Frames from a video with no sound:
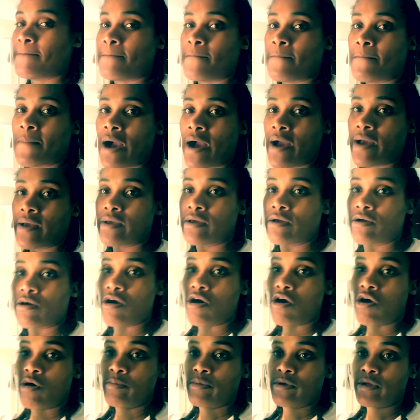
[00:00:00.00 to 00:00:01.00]

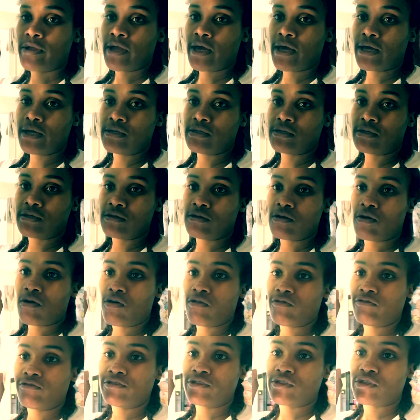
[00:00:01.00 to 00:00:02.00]
bicarbonated
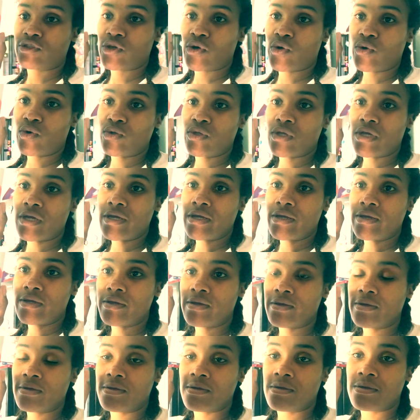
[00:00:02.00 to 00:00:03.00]
of soda
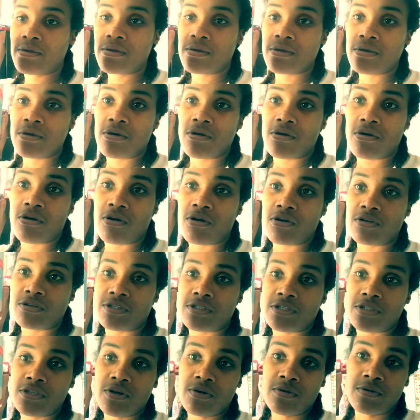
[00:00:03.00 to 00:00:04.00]
or
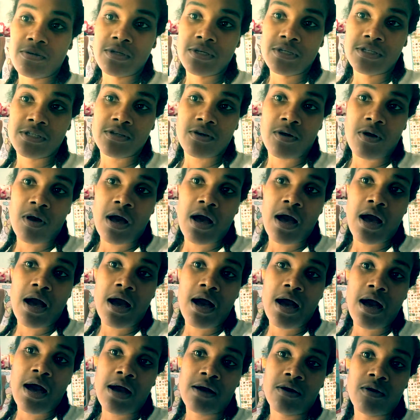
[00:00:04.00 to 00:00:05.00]
soda. So
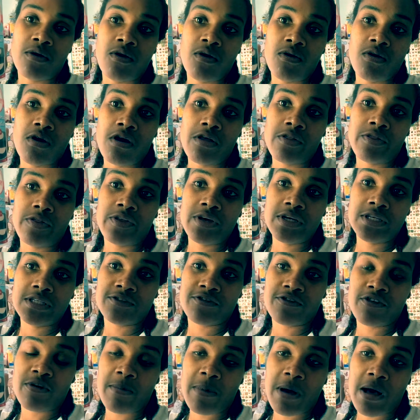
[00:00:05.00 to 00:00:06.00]
I got this
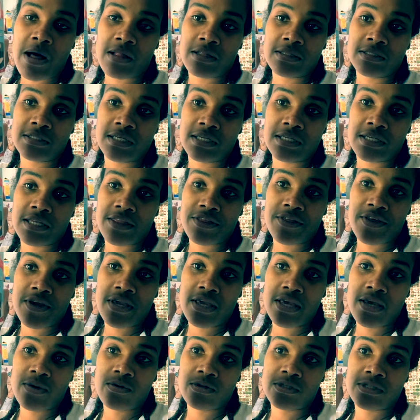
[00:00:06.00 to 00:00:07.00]
from Aldi and I
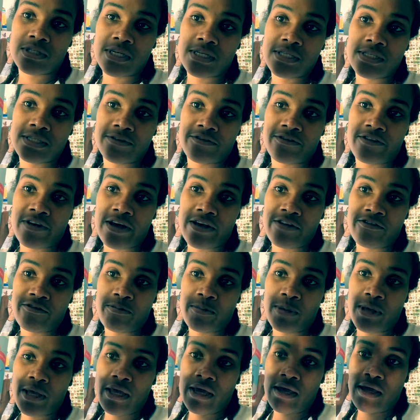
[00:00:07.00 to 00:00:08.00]
think it was
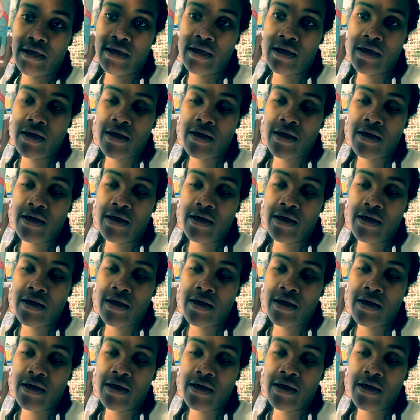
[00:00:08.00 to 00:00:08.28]
65p.